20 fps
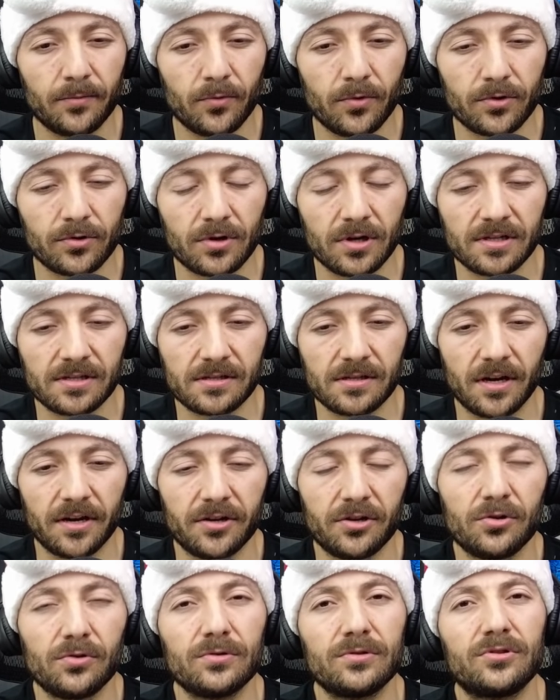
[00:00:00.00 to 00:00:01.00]
word because I
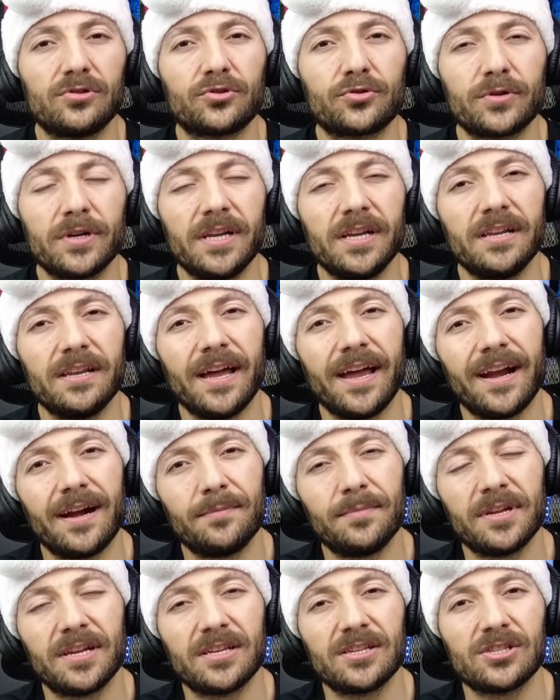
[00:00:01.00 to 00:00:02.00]
know tree in
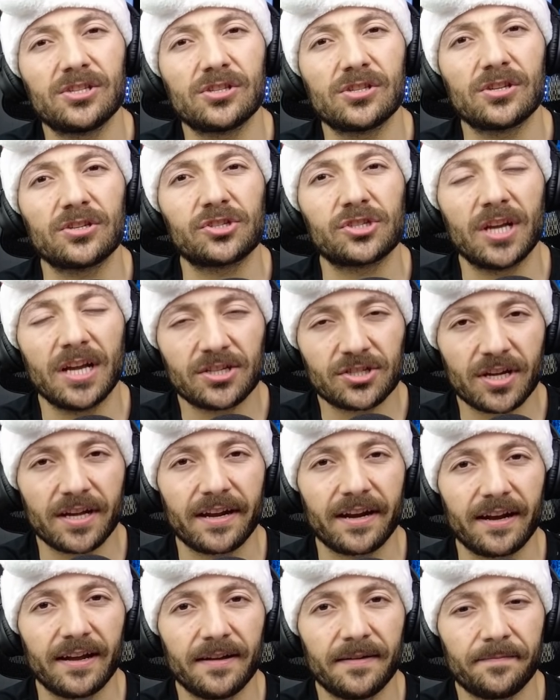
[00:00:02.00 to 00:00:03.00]
Arabic is
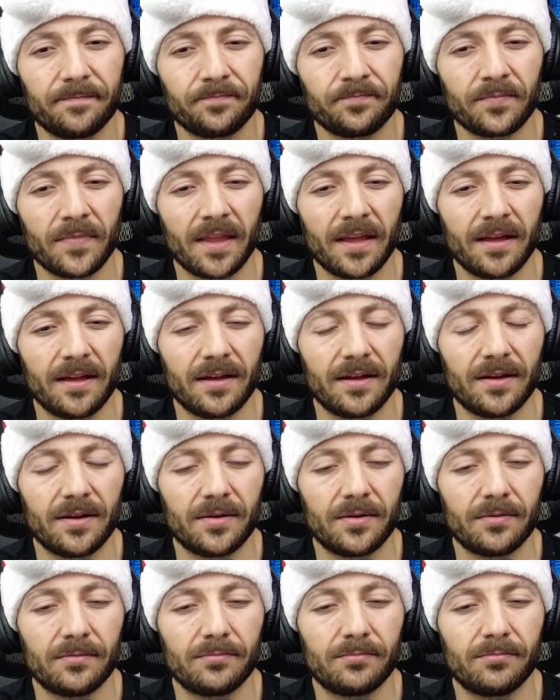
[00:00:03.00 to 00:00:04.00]
shajara,
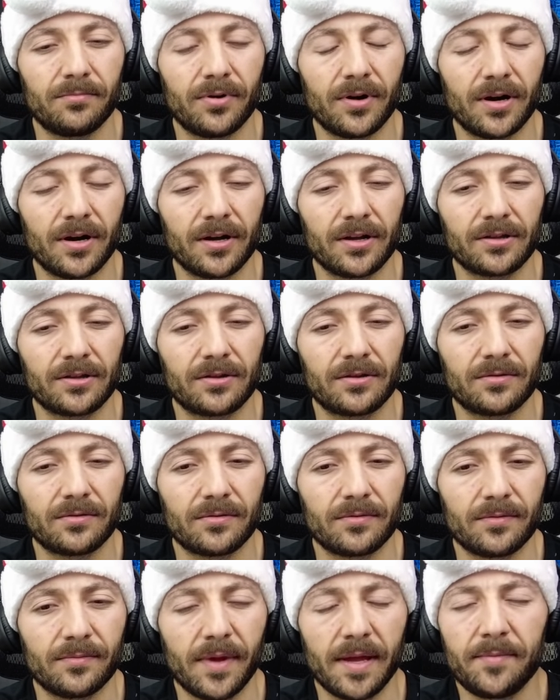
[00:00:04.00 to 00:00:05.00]
but
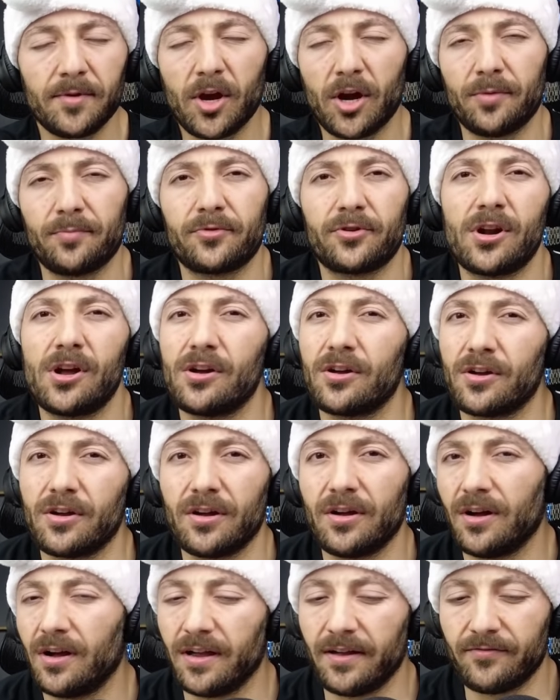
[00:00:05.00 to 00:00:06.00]
maybe I'm wrong.
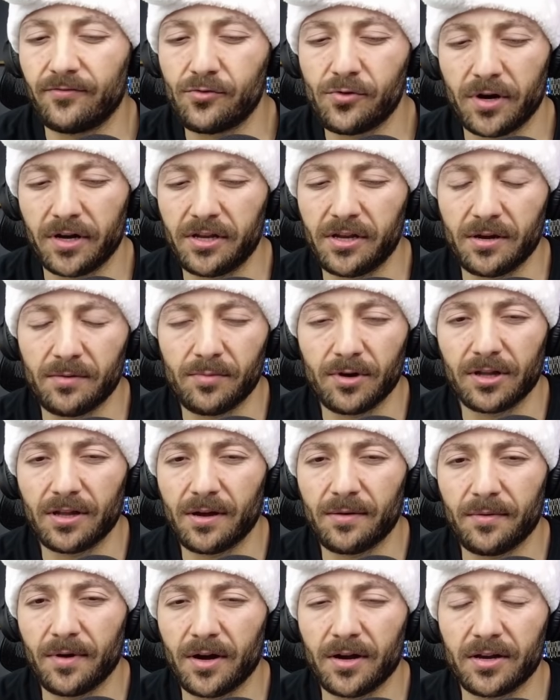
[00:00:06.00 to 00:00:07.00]
I have no idea, but
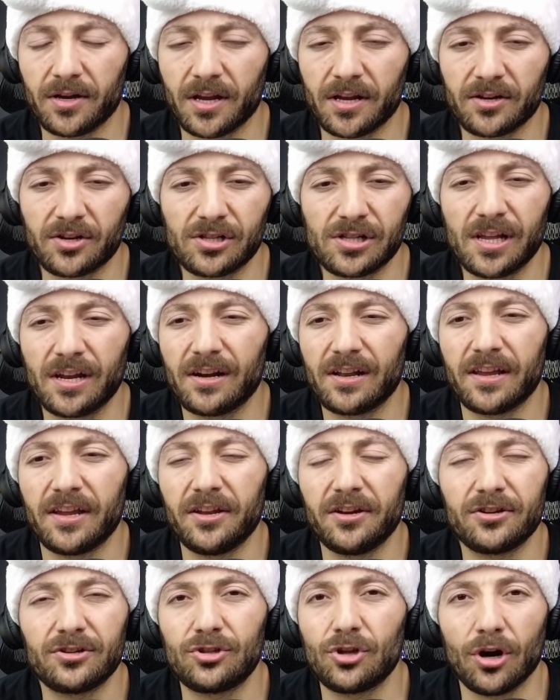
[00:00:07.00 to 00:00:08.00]
I can clearly
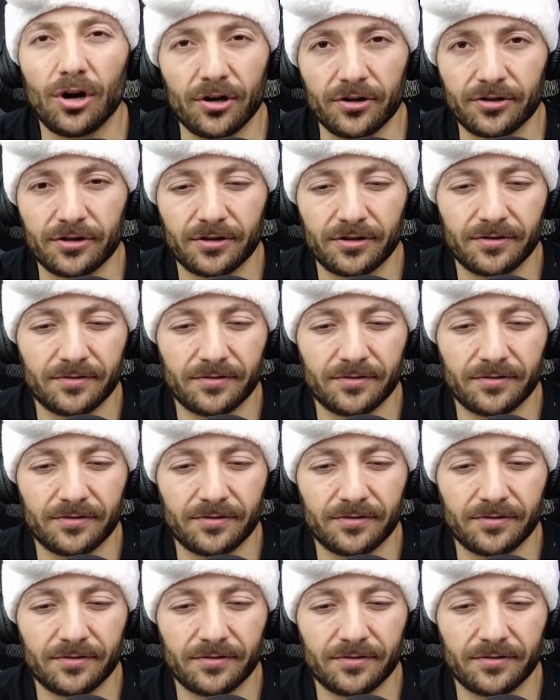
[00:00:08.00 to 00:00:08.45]
hear dar.